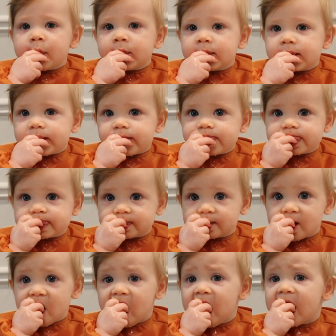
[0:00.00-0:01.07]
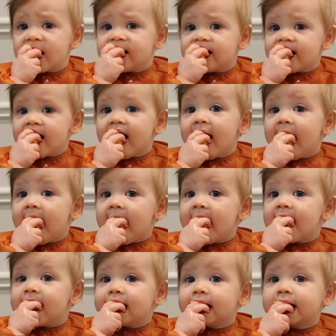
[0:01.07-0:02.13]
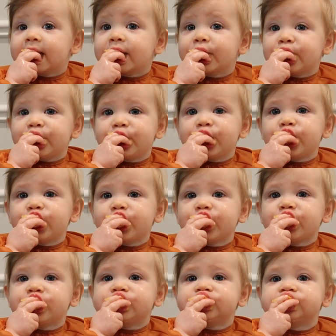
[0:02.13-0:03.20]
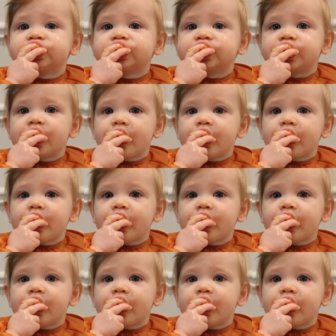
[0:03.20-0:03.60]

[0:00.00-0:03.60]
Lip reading: No one is speaking in this clip.